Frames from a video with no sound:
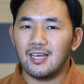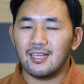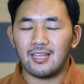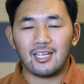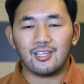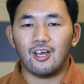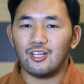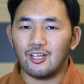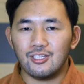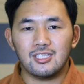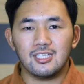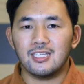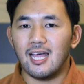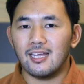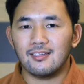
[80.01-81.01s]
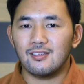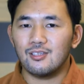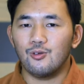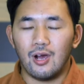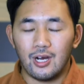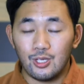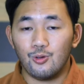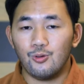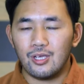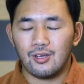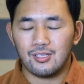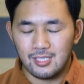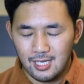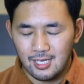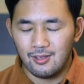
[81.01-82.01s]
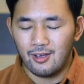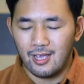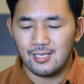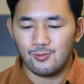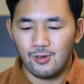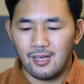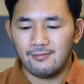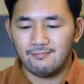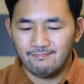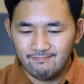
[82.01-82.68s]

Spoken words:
technology that you are doing on TikTok as well?